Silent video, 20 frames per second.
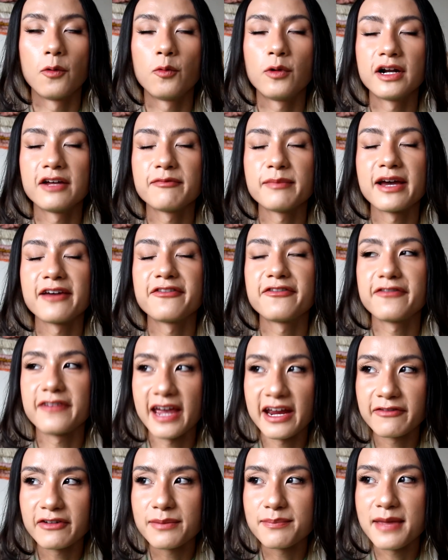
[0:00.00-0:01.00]
One of my
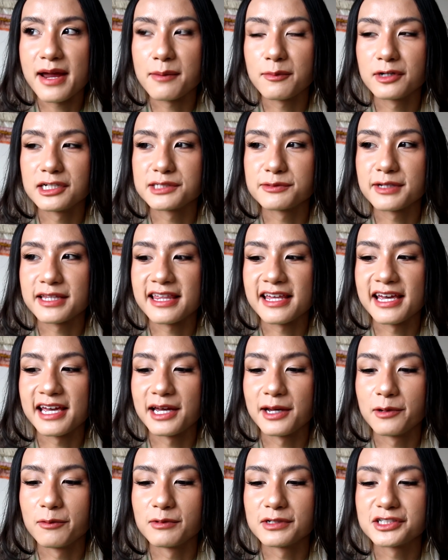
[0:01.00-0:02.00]
favorite memories with
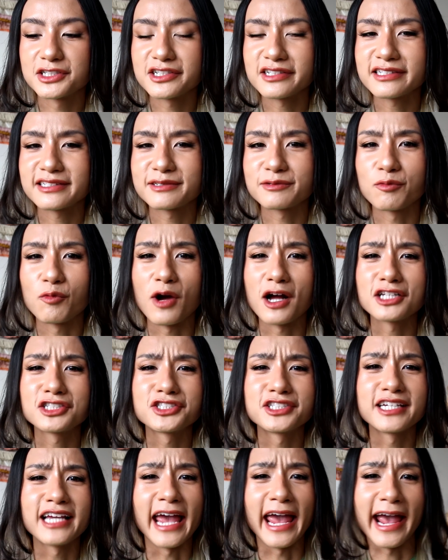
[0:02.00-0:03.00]
him was just
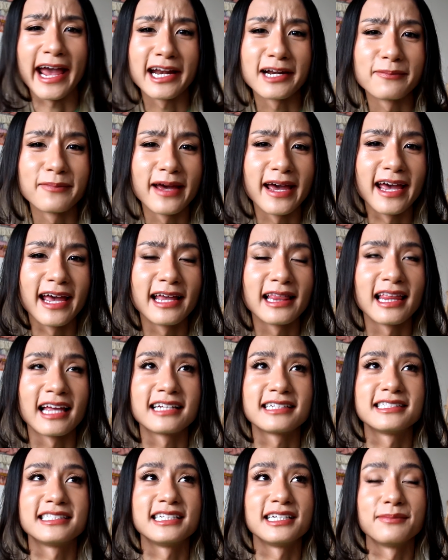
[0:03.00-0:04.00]
watching anime and
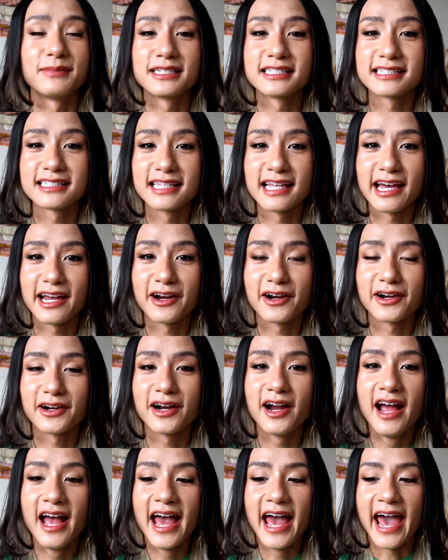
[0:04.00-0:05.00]
like Demon
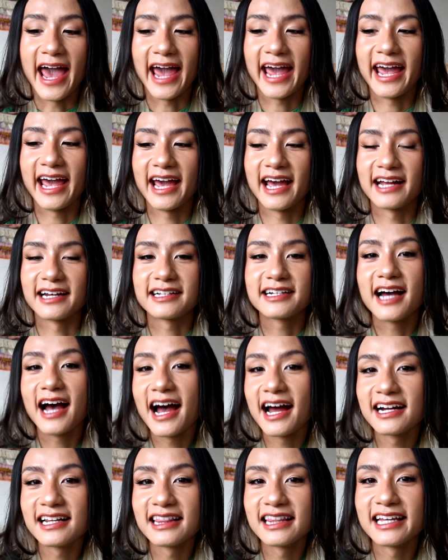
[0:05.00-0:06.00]
Slayer and
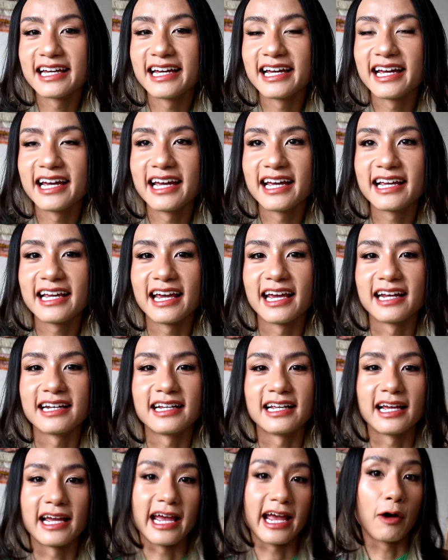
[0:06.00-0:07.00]
cuddling
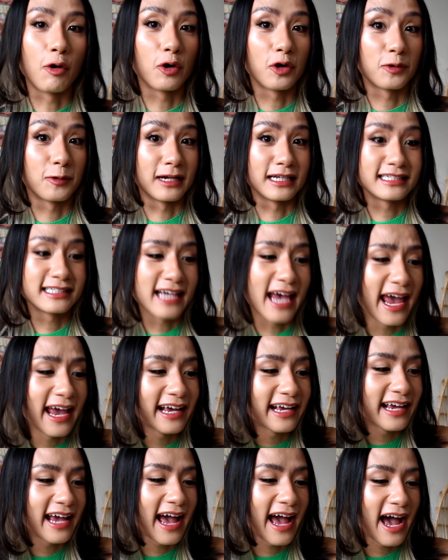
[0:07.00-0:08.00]
and ordering
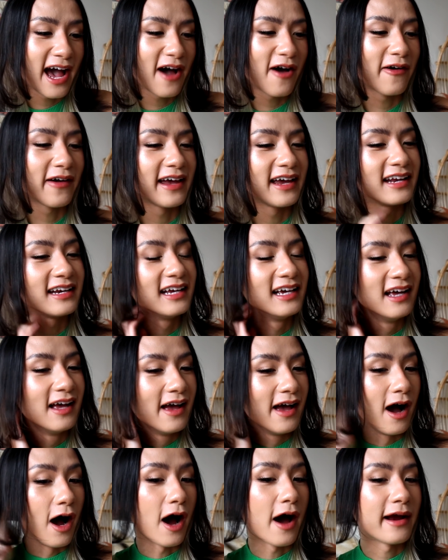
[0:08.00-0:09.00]
takeout, and
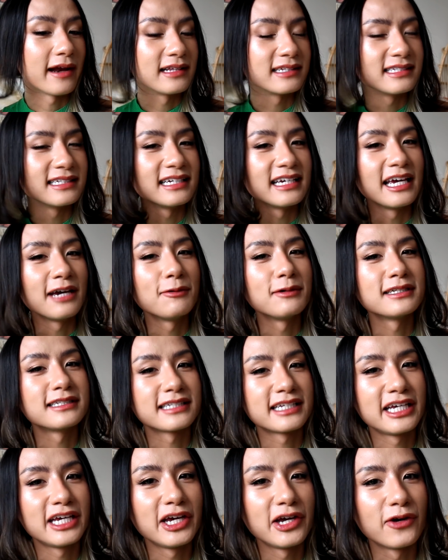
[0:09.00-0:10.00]
honestly, it
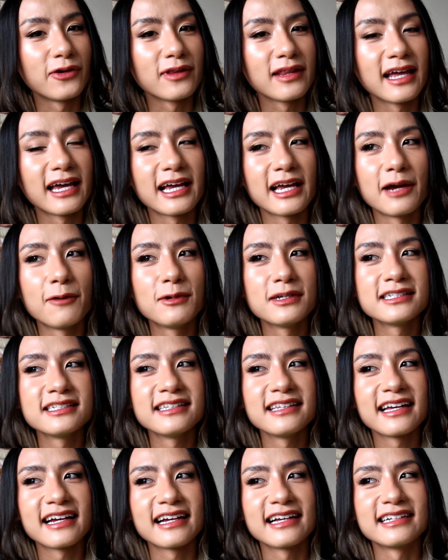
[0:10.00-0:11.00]
was cute. Like, it
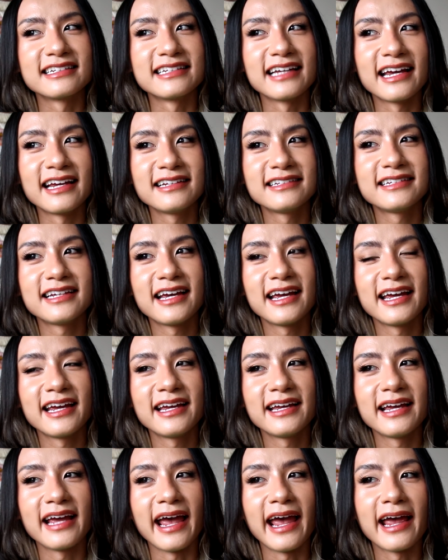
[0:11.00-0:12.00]
wasn't like a
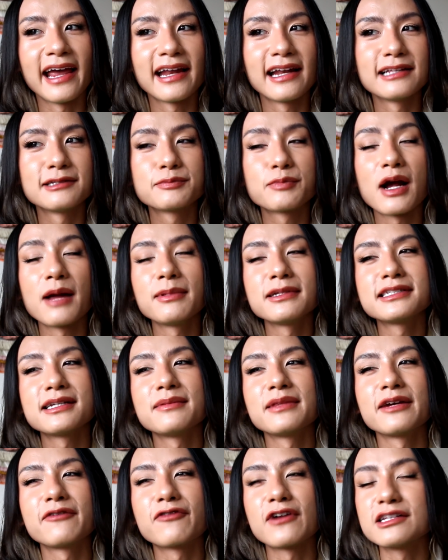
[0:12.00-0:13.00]
date, and it's probably
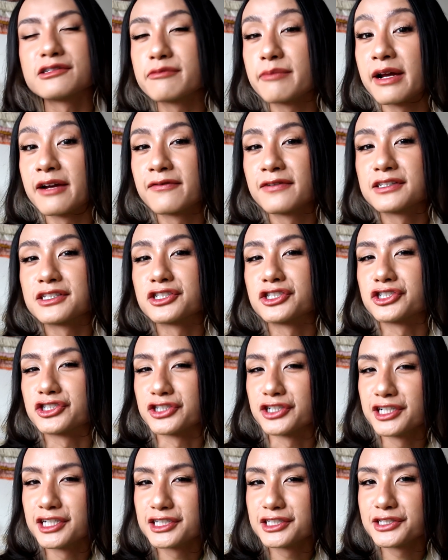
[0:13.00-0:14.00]
something friends with benefits
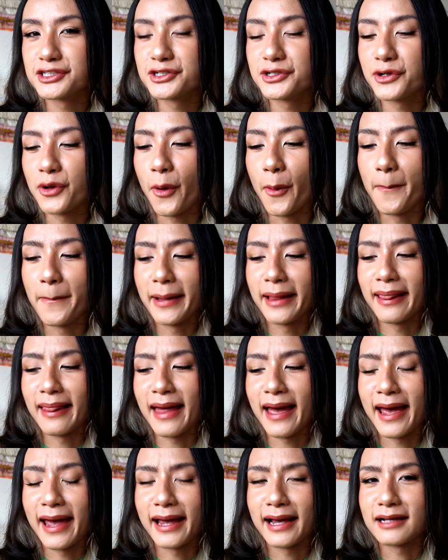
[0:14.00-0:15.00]
shouldn't do, but
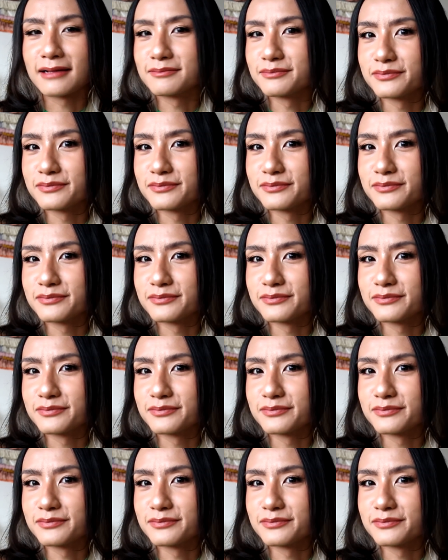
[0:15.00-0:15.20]
like,